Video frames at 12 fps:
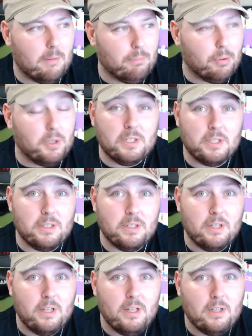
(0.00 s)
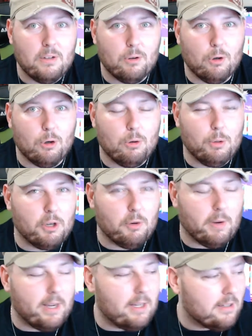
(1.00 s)
printed or were
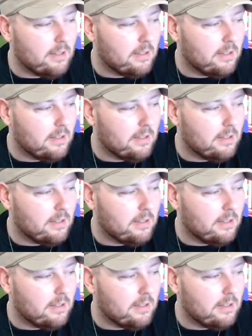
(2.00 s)
created.